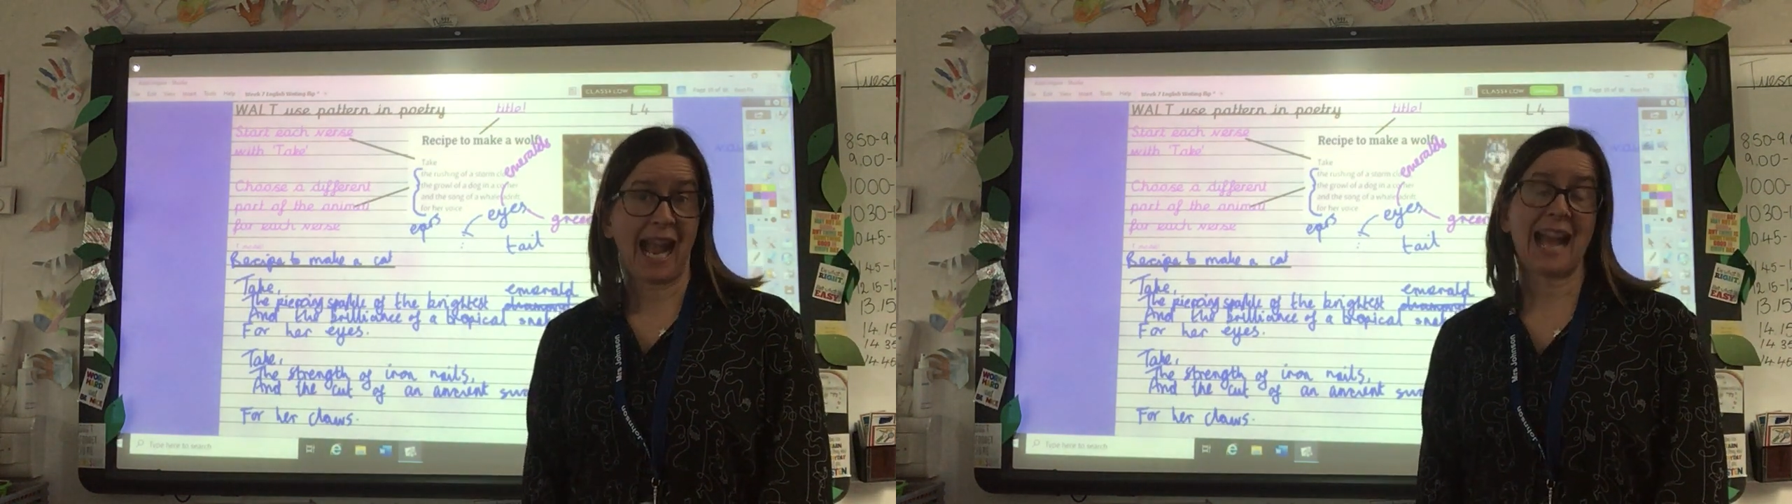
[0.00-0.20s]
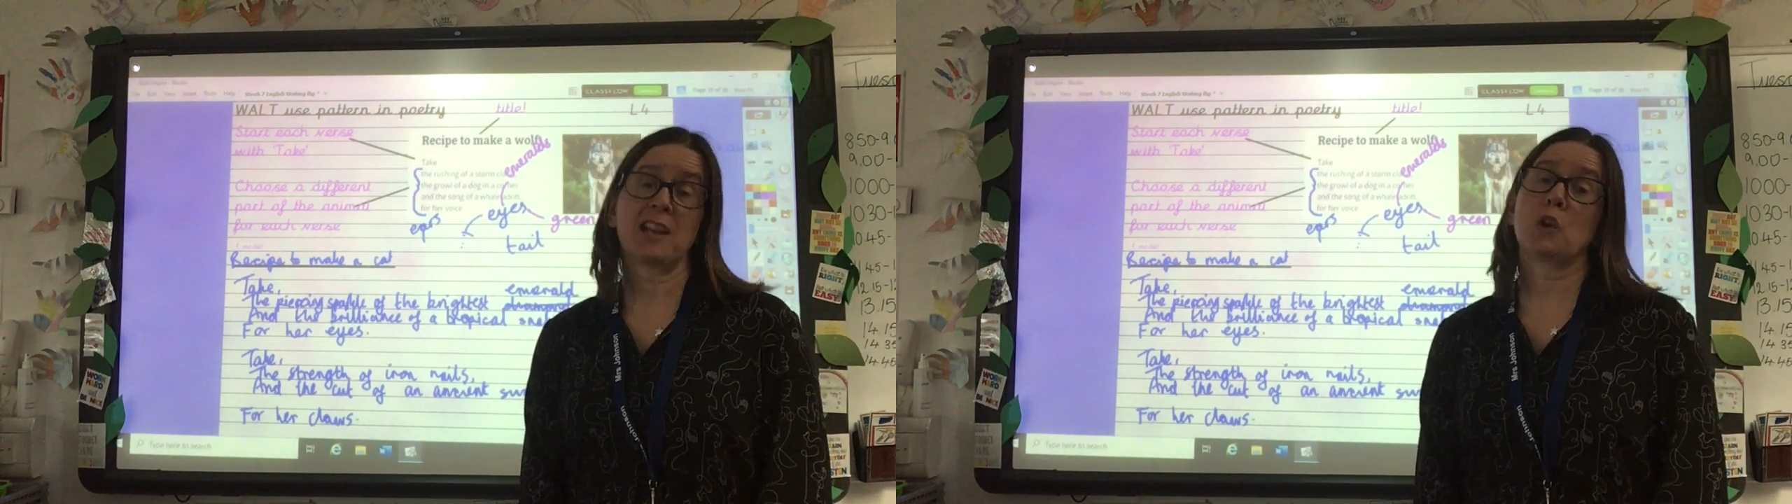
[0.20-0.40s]

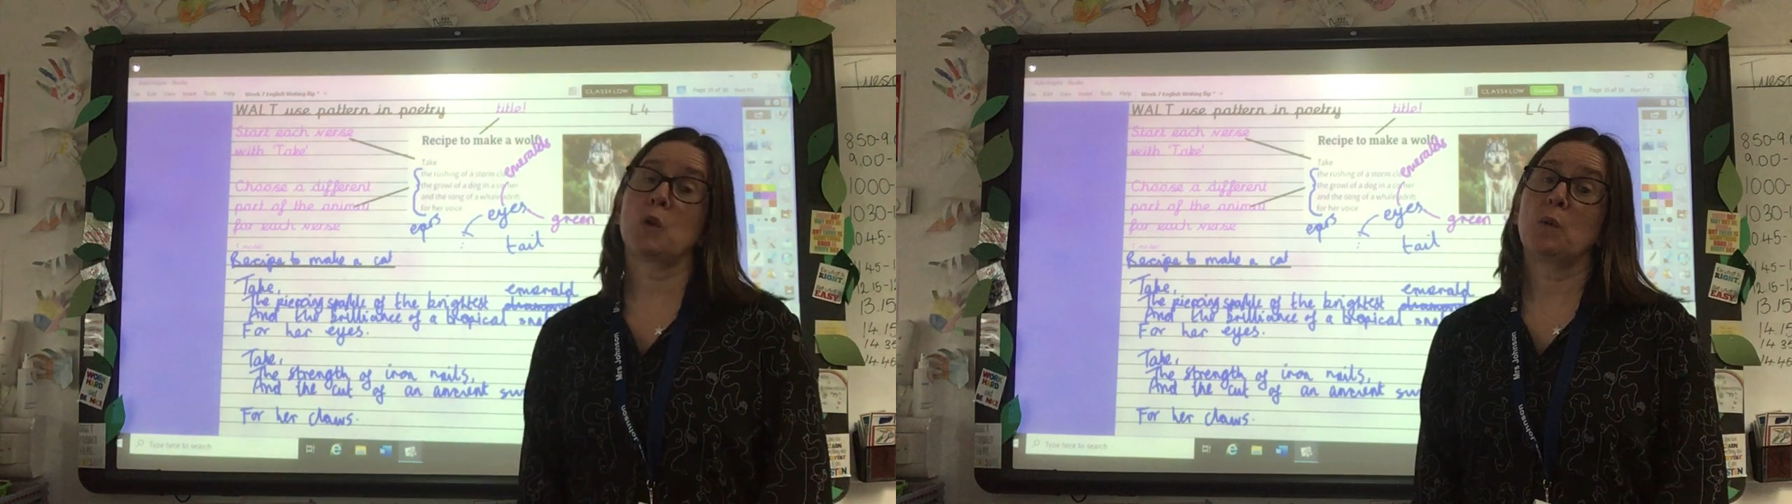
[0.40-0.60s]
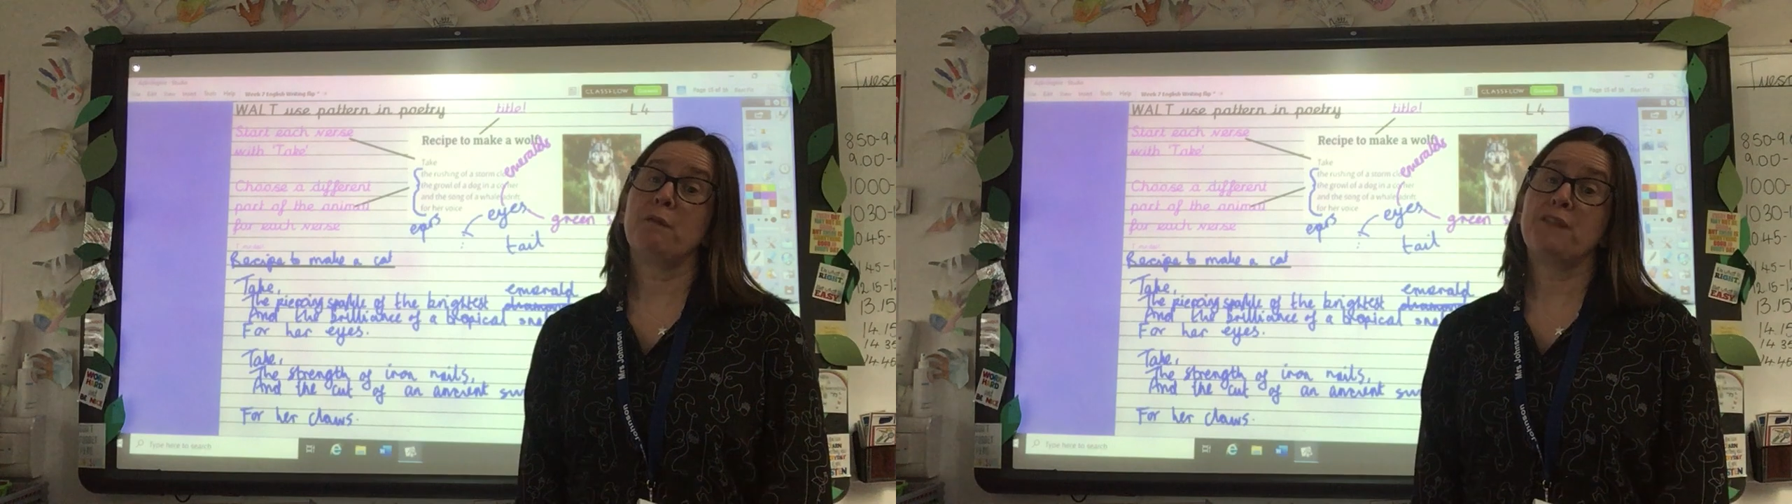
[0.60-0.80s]
and a
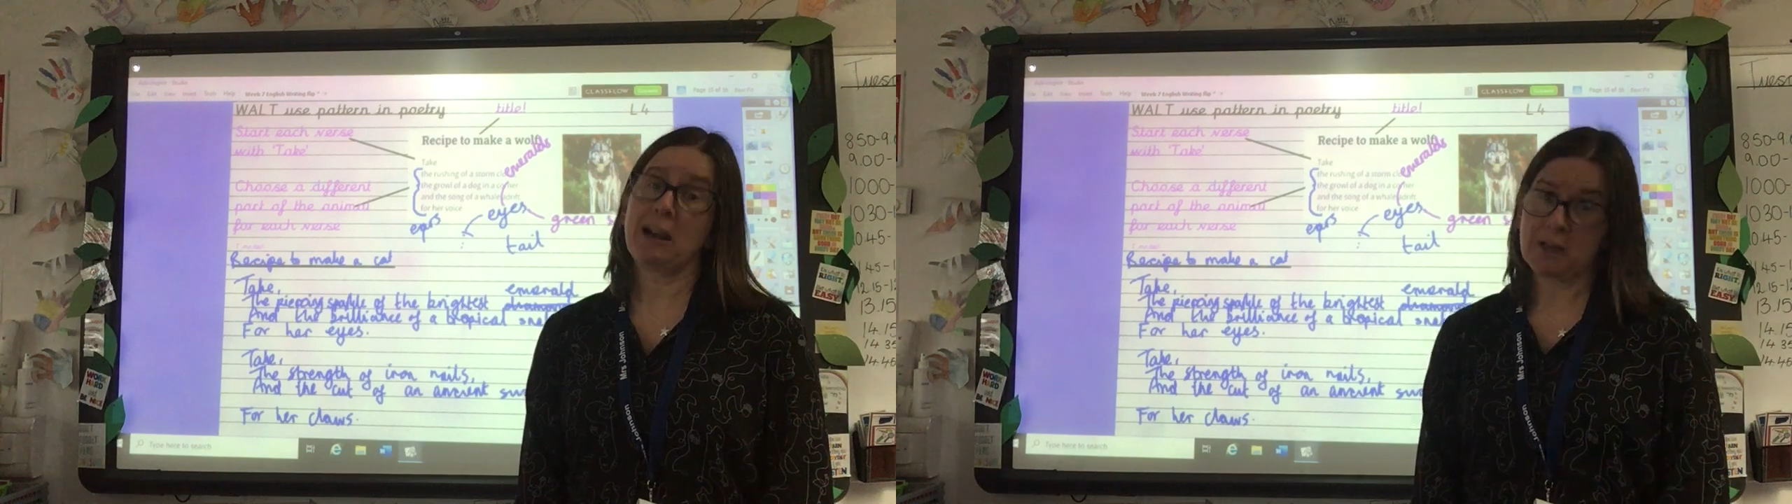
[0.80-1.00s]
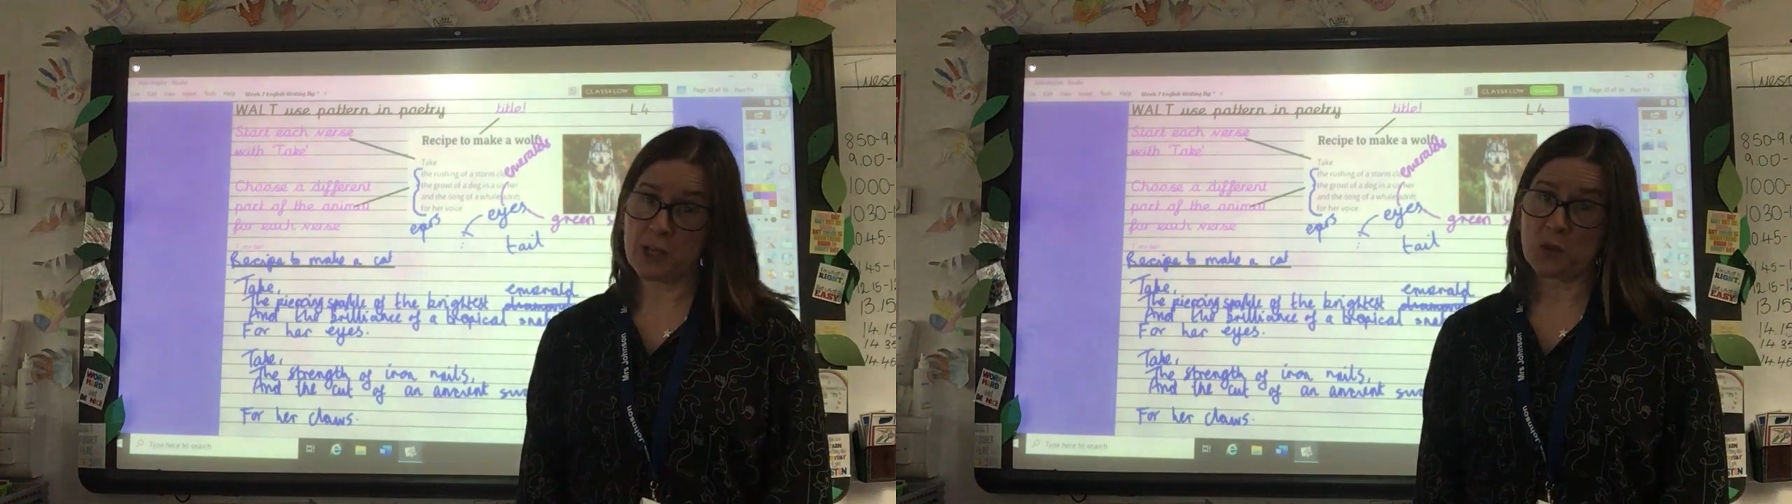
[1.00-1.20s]

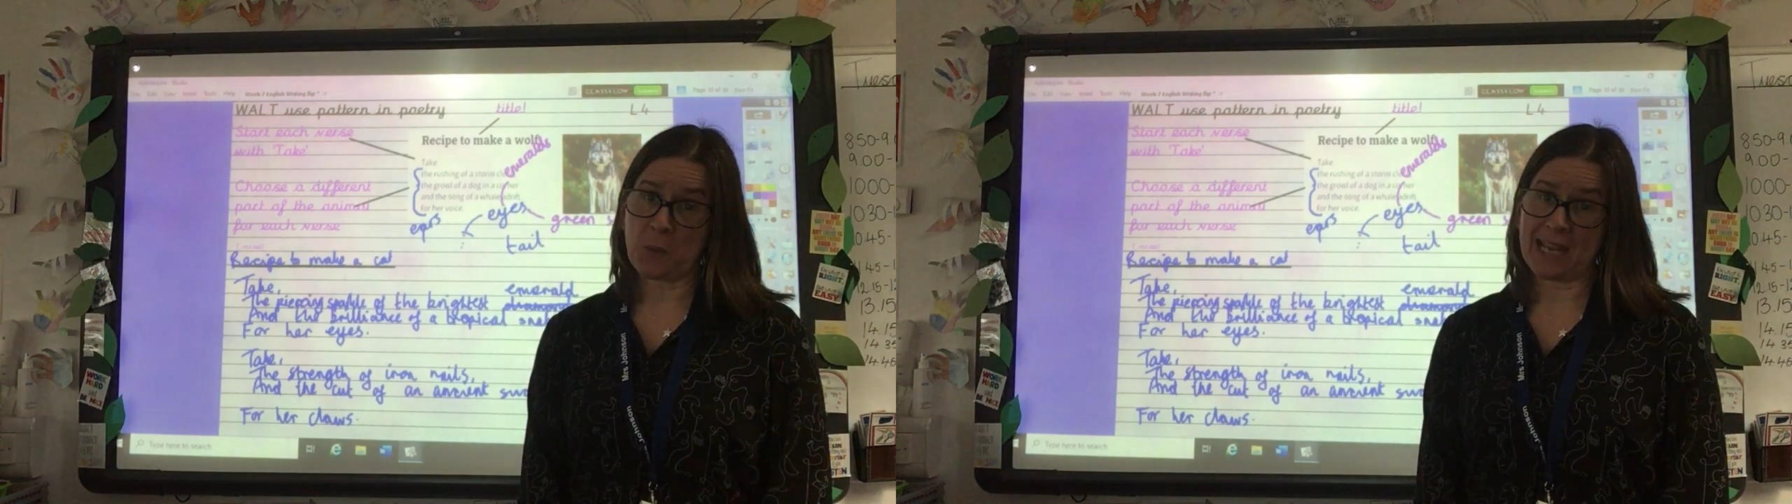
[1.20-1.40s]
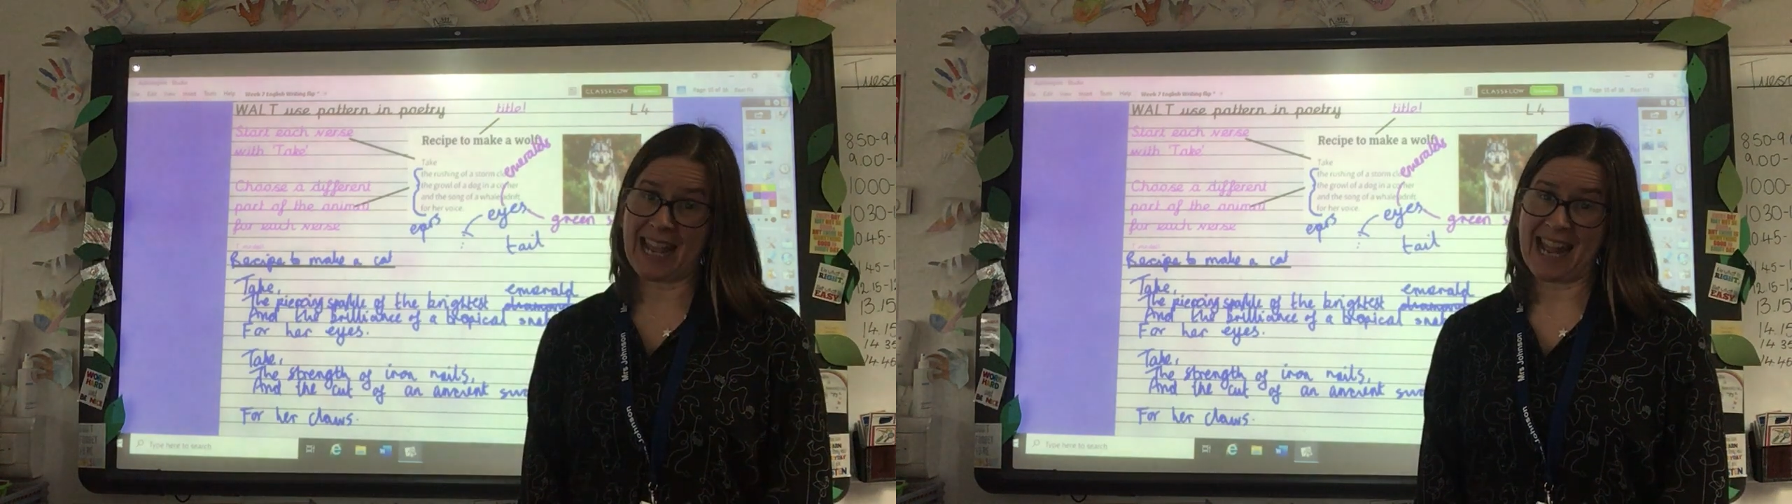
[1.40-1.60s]
very good
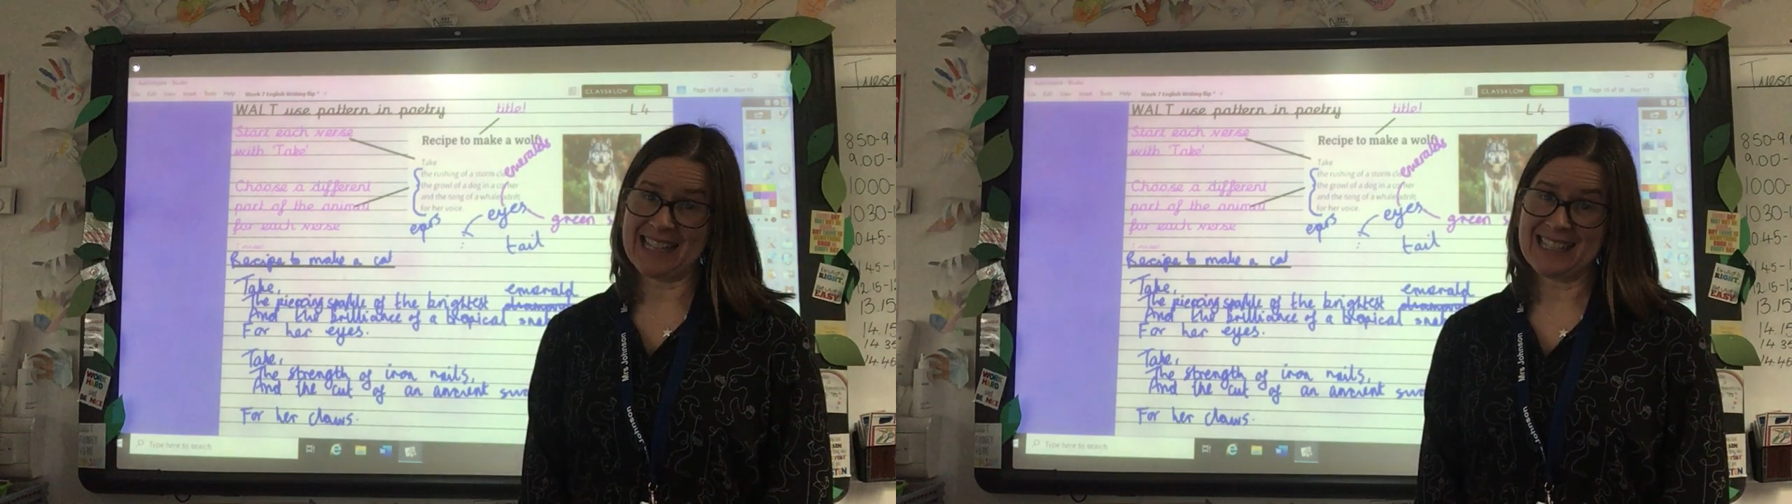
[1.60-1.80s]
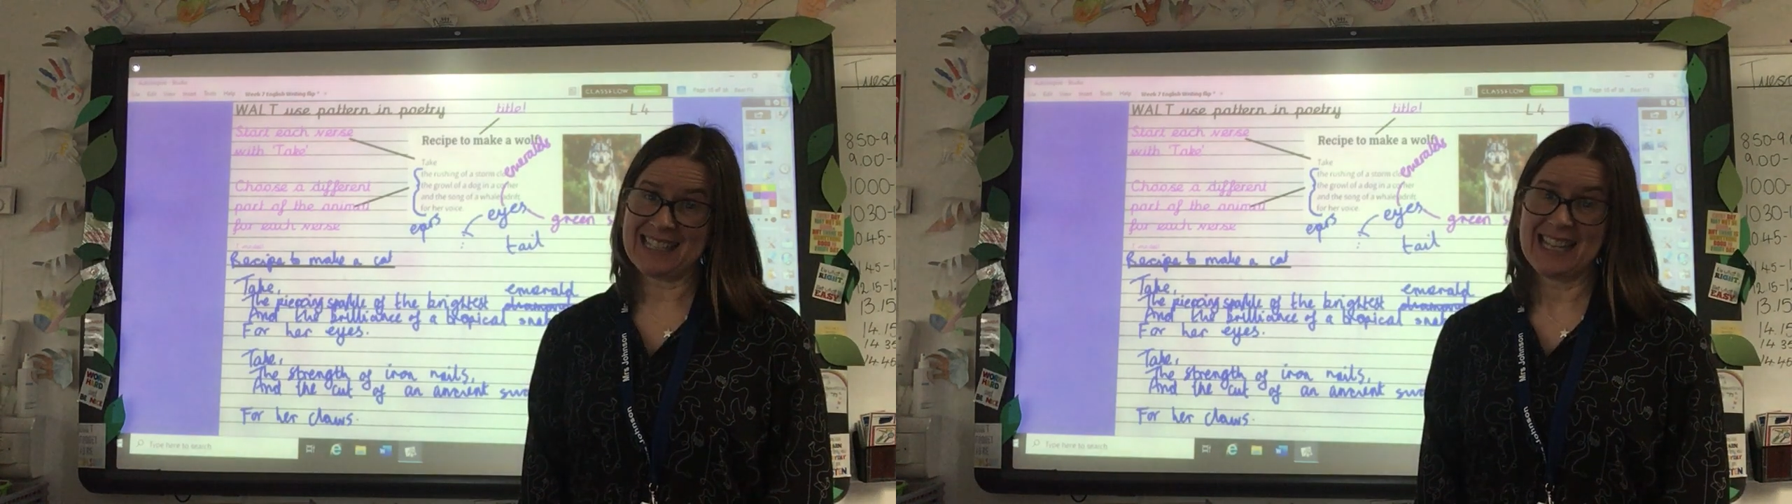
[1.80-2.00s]

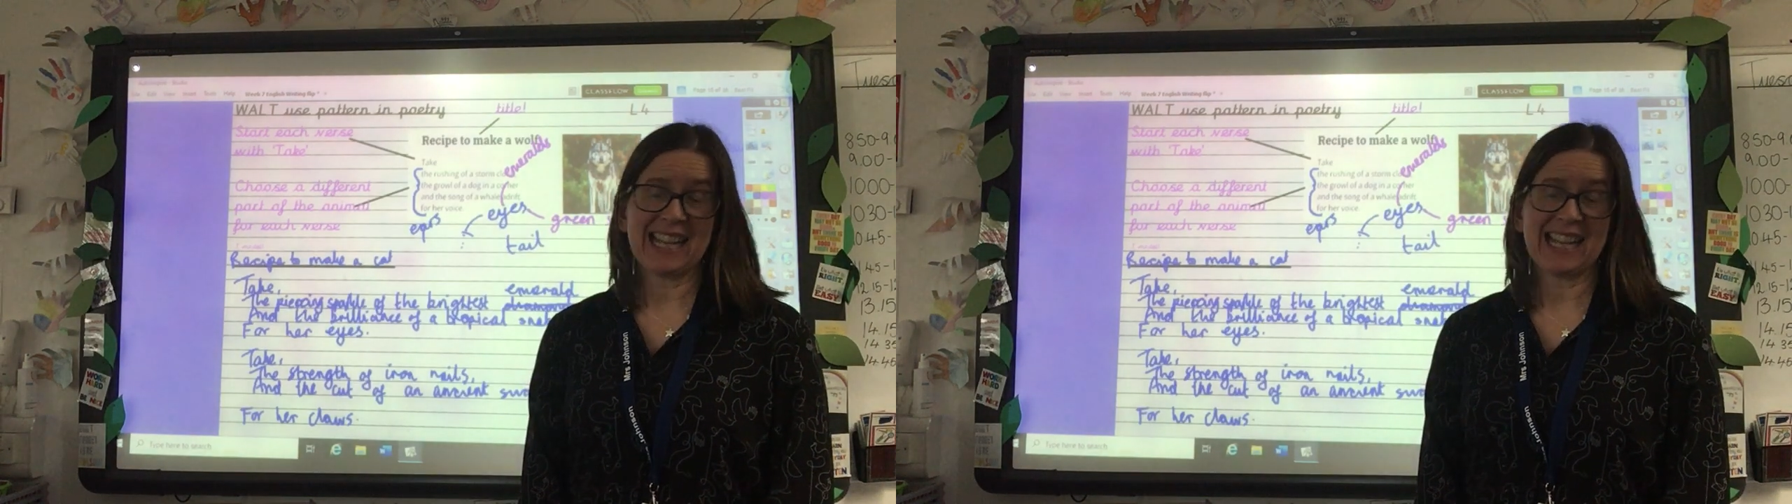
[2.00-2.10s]
weekend,